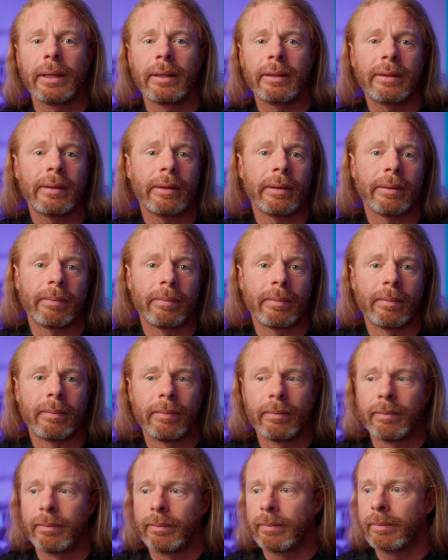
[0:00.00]
to
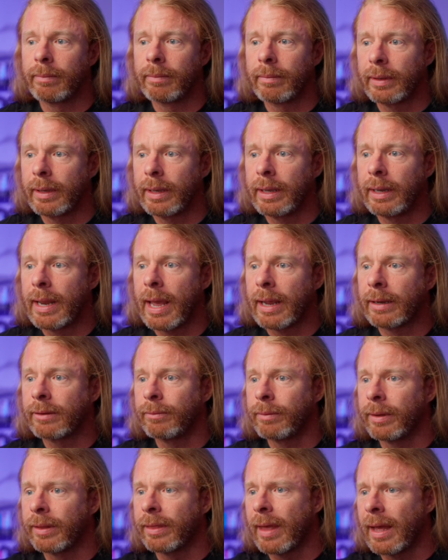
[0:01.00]
connect
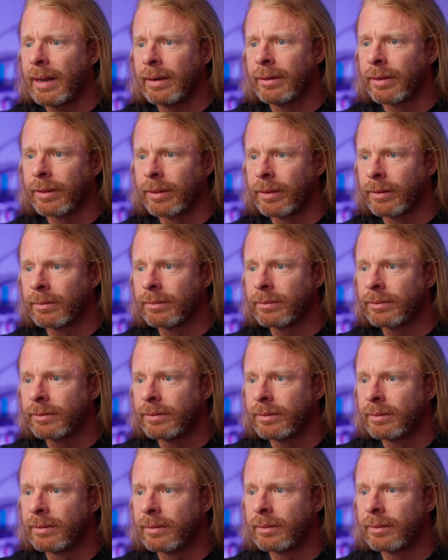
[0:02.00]
with, I don't know,
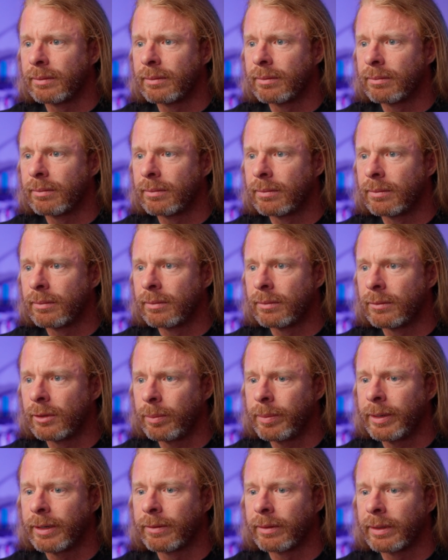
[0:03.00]
there's
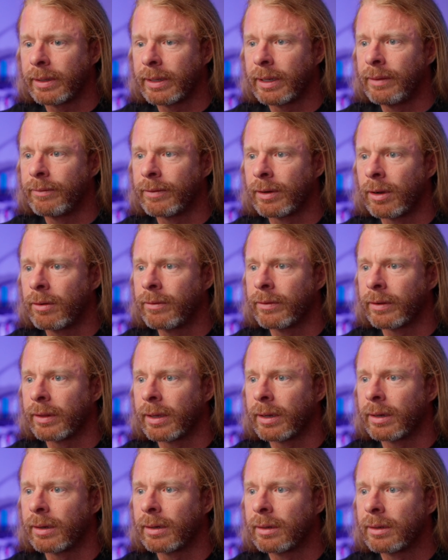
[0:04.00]
nobody really even over
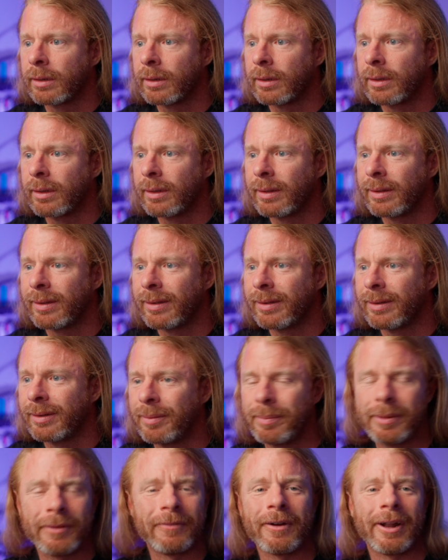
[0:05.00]
there.
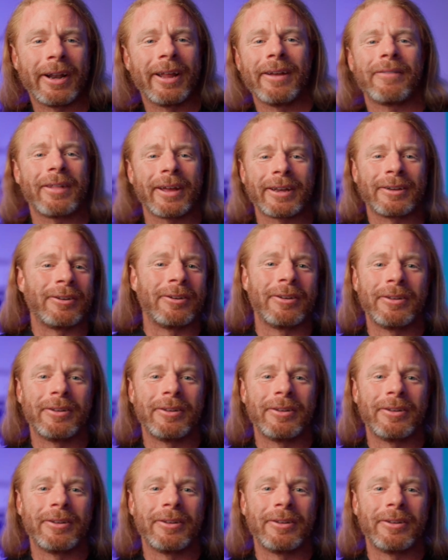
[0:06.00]
It'd be funny if like